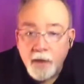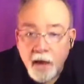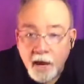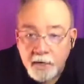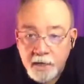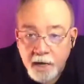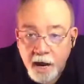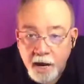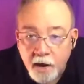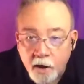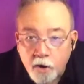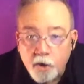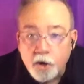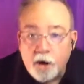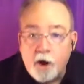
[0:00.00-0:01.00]
So got
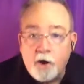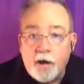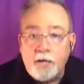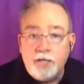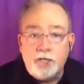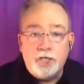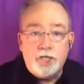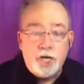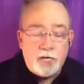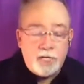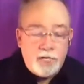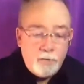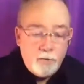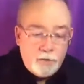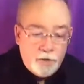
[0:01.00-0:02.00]
good. Okay, just checked
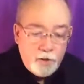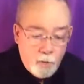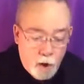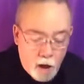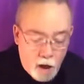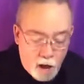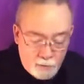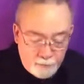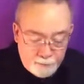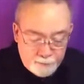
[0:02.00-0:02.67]
in with you all.